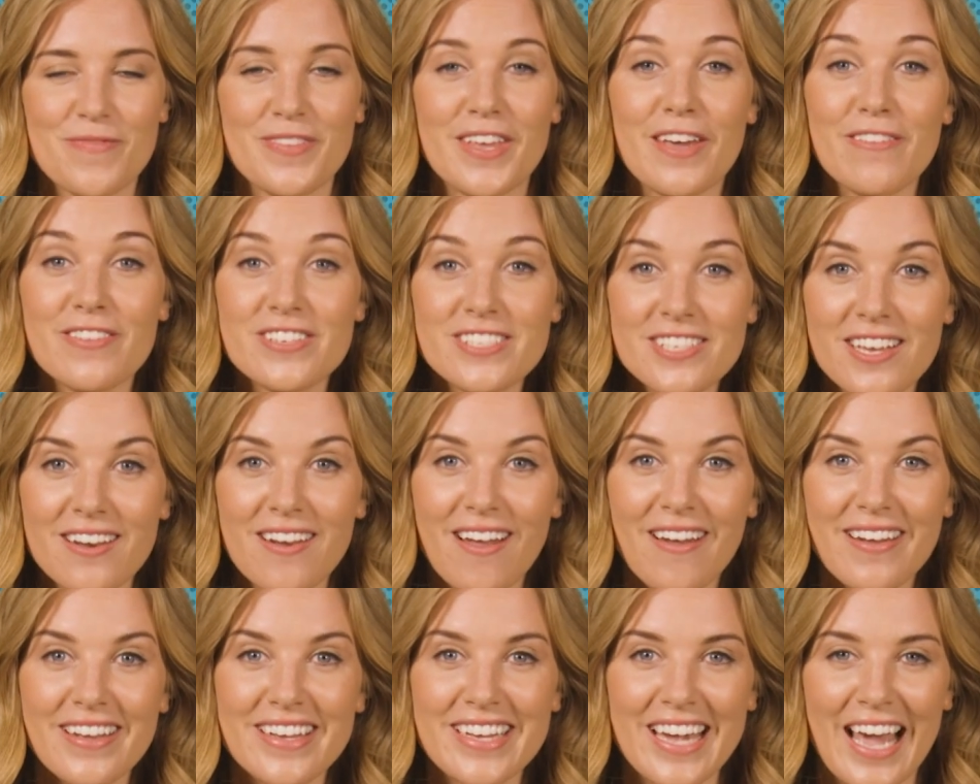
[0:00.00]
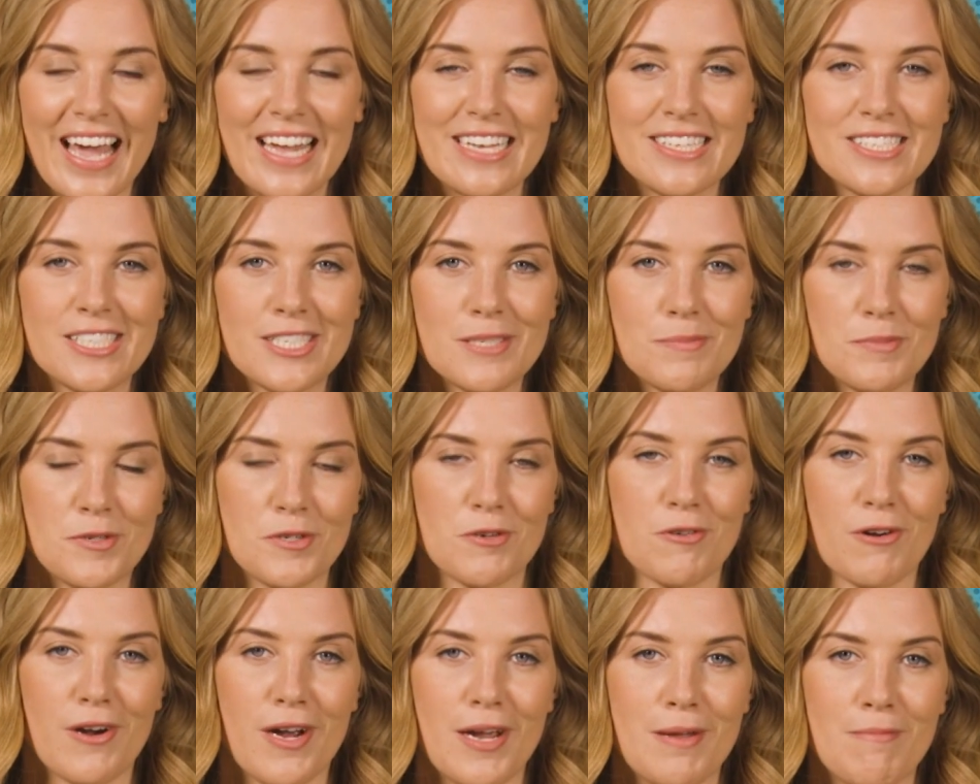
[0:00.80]
Give us a like and
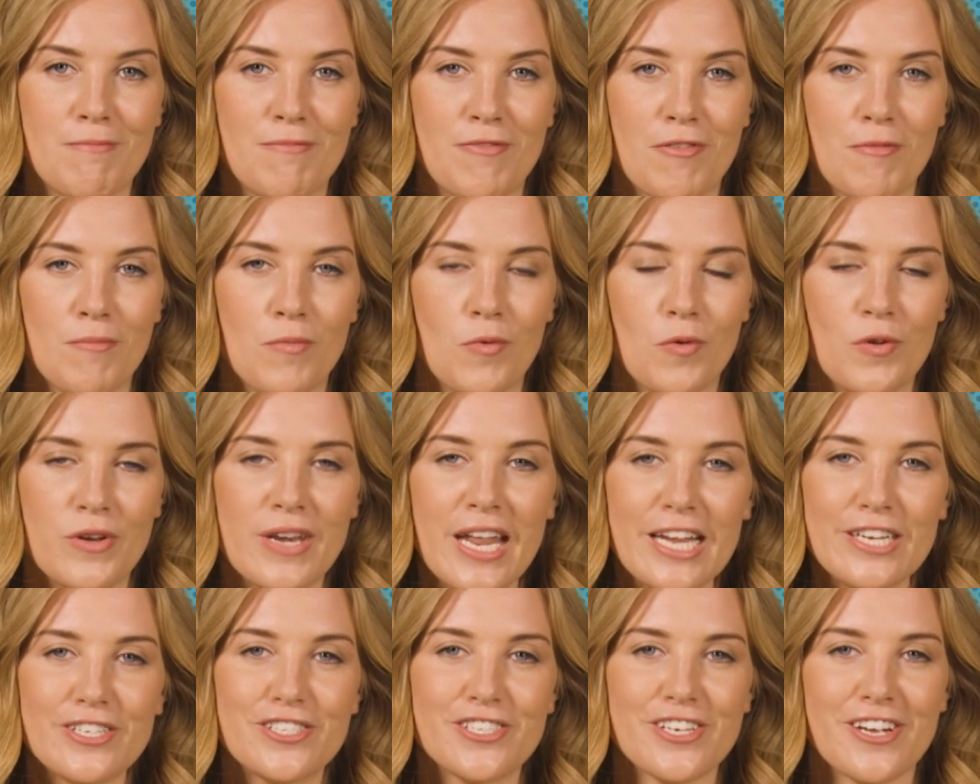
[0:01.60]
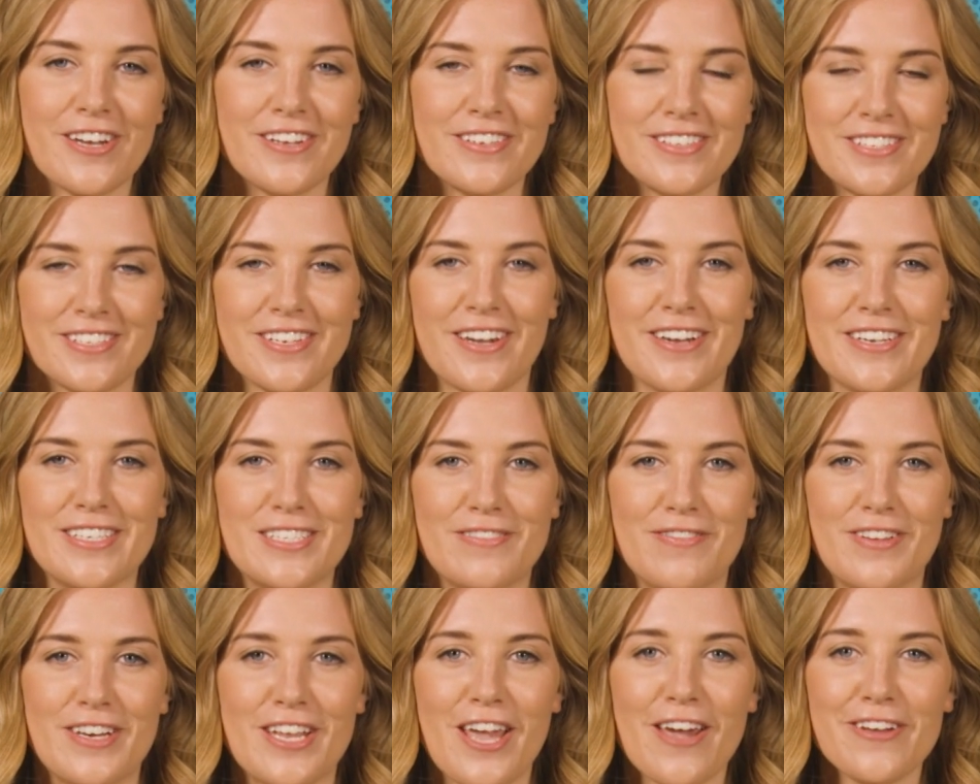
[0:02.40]
subscribe for more nature and
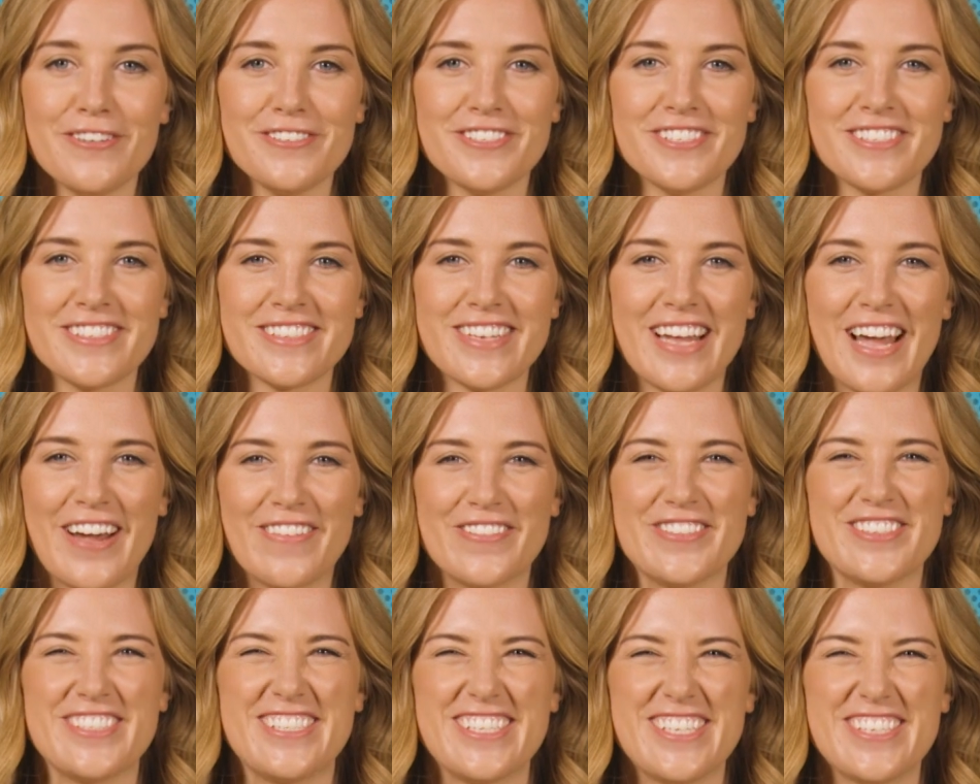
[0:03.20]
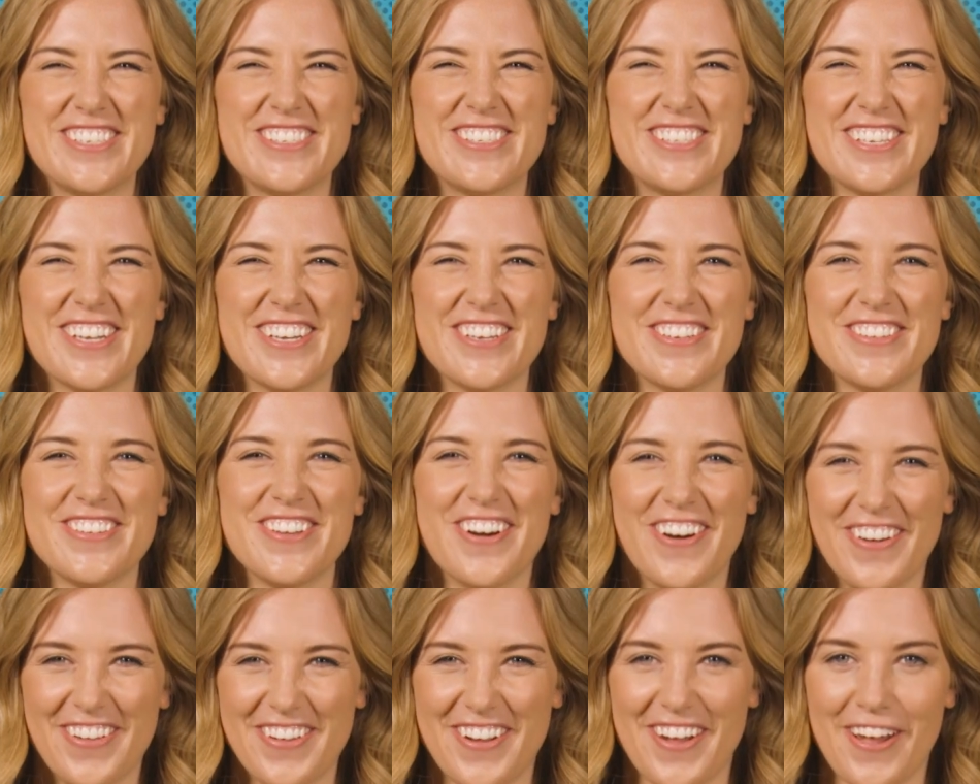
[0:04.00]
science videos, and we'll see you
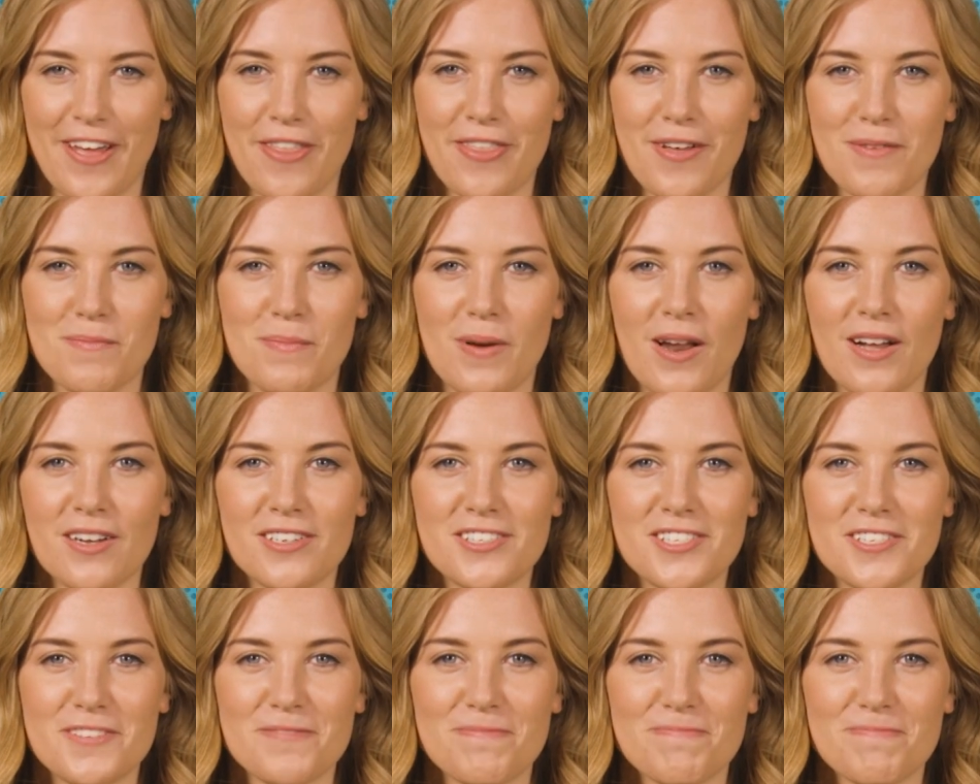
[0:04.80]
soon on Earth Unplugged.